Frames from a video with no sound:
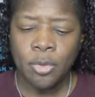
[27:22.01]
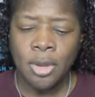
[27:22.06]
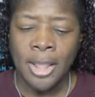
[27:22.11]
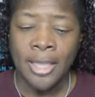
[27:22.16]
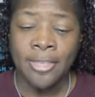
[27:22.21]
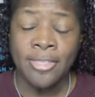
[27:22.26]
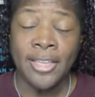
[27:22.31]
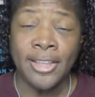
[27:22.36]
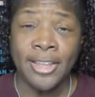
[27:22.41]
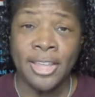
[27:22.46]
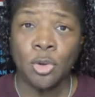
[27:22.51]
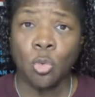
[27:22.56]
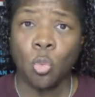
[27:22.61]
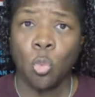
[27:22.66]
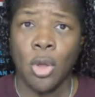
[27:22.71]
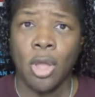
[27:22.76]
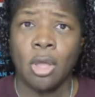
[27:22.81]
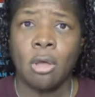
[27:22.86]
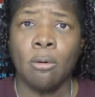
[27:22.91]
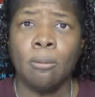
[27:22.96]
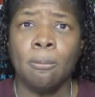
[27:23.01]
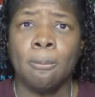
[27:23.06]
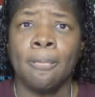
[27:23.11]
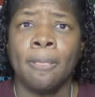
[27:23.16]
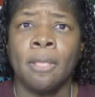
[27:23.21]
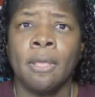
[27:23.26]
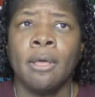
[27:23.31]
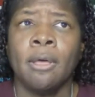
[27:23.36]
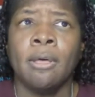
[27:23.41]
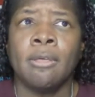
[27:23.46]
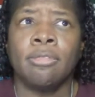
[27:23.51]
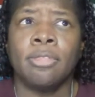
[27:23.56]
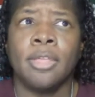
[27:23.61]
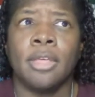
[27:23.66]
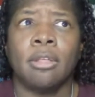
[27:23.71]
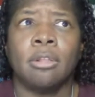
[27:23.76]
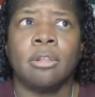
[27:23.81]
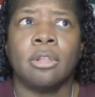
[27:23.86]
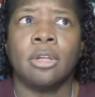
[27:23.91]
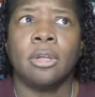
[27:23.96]
and they get well,
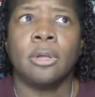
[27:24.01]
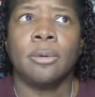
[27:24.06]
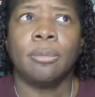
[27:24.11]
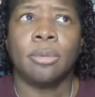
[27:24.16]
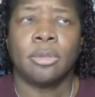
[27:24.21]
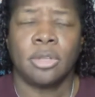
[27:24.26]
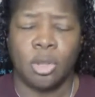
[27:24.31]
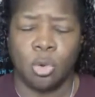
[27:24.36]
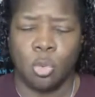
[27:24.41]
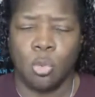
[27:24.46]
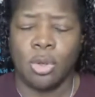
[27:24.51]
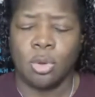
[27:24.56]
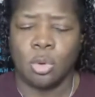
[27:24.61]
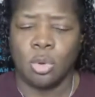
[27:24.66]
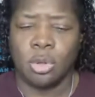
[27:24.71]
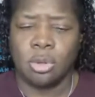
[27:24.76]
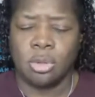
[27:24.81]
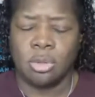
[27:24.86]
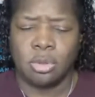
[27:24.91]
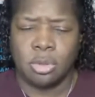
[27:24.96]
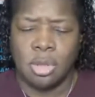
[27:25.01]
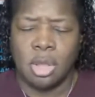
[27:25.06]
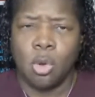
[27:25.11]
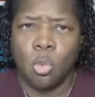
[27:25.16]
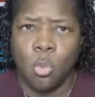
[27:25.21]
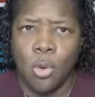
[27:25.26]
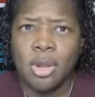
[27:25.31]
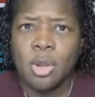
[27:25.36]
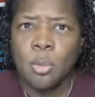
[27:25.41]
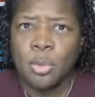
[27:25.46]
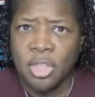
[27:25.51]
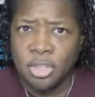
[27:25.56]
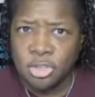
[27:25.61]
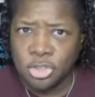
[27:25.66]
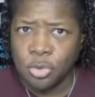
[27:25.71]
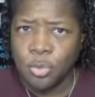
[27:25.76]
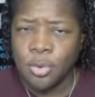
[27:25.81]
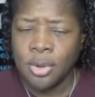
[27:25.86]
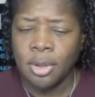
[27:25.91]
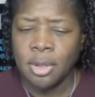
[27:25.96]
they'll get well, good. They're well at what they're
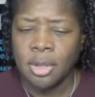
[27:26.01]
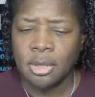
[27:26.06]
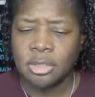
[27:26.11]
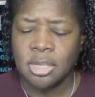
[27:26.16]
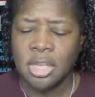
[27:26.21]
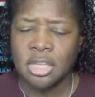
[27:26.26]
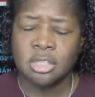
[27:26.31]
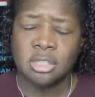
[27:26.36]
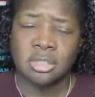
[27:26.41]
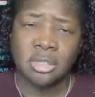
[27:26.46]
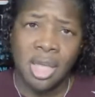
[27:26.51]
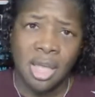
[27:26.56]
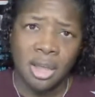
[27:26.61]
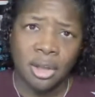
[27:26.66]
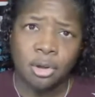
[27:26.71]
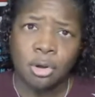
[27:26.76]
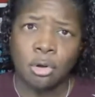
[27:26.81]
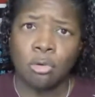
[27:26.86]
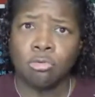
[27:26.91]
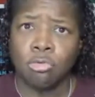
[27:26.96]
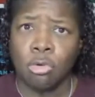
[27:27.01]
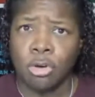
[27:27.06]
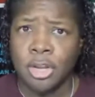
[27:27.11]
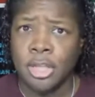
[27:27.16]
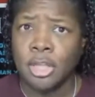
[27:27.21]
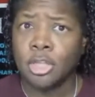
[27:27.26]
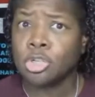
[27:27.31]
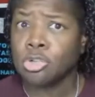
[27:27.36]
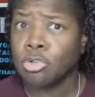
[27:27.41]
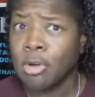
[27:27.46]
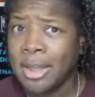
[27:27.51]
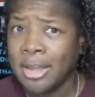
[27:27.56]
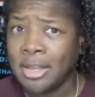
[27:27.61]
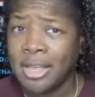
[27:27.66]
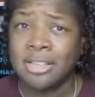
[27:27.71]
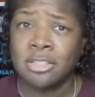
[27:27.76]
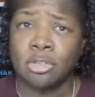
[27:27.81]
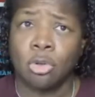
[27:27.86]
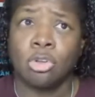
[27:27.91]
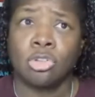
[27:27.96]
doing. I say soccer, running, track.
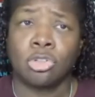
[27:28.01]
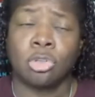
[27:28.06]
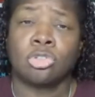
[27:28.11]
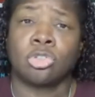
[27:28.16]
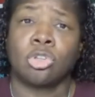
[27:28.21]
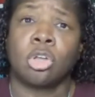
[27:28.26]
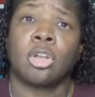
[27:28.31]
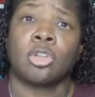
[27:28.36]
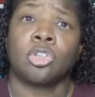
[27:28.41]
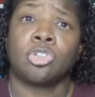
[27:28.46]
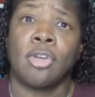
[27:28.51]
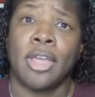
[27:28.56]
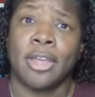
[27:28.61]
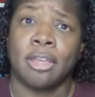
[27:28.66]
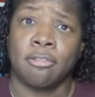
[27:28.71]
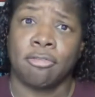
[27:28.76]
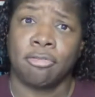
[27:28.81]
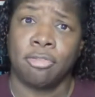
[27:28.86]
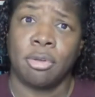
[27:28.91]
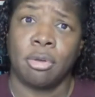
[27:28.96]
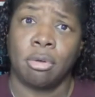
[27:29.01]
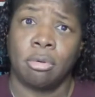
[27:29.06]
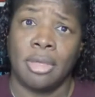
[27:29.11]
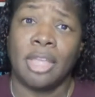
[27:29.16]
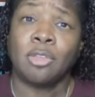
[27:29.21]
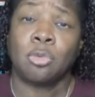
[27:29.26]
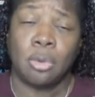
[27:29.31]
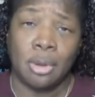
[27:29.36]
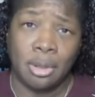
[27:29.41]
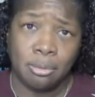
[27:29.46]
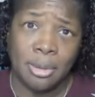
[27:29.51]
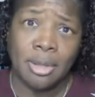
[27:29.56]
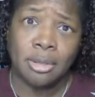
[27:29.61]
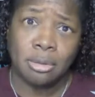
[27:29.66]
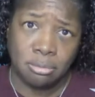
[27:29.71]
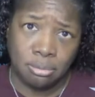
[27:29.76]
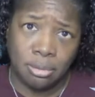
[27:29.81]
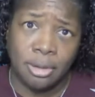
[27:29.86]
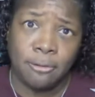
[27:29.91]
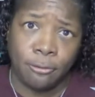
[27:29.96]
I also started track and field. That's what
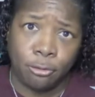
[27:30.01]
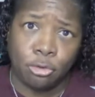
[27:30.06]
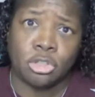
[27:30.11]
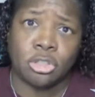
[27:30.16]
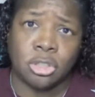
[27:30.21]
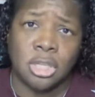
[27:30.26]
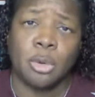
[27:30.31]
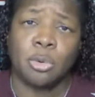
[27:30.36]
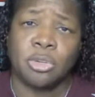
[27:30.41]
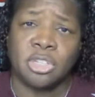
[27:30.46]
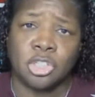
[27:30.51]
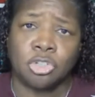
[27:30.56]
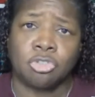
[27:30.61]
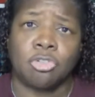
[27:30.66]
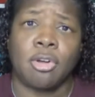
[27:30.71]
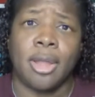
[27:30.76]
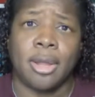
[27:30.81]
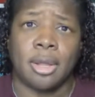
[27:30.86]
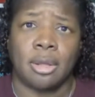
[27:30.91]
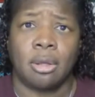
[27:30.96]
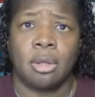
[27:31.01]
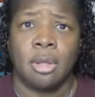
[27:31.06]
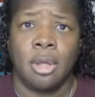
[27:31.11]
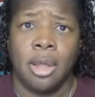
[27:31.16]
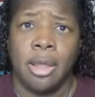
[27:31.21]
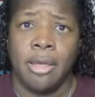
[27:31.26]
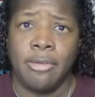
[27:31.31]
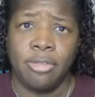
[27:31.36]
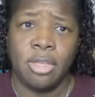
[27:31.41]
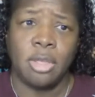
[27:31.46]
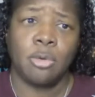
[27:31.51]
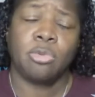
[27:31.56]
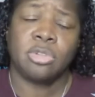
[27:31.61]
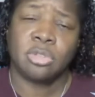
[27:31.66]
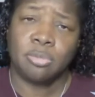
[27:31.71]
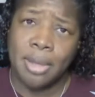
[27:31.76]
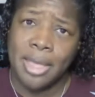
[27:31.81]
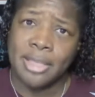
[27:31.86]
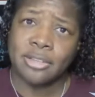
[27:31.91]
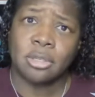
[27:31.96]
my first thing was, track, and then was
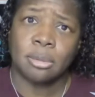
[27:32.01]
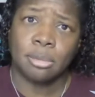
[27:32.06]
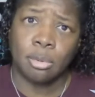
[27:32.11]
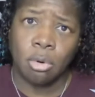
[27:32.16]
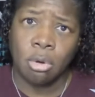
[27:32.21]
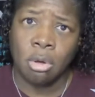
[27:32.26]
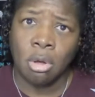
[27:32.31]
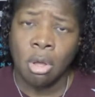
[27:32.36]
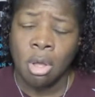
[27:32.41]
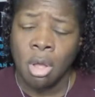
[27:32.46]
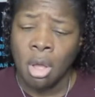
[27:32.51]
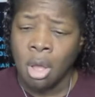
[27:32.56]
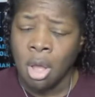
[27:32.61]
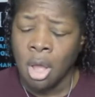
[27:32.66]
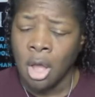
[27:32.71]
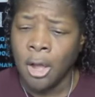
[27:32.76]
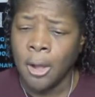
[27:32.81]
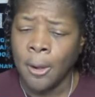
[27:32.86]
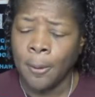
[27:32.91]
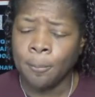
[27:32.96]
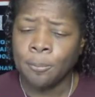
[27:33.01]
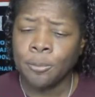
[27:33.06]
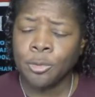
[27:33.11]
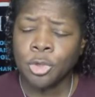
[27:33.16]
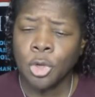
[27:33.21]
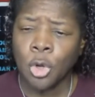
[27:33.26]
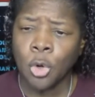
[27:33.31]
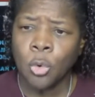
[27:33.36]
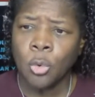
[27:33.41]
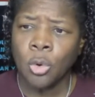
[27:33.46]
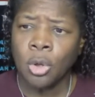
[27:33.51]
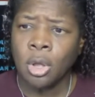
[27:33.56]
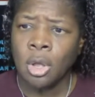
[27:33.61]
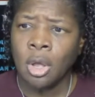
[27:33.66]
basketball. So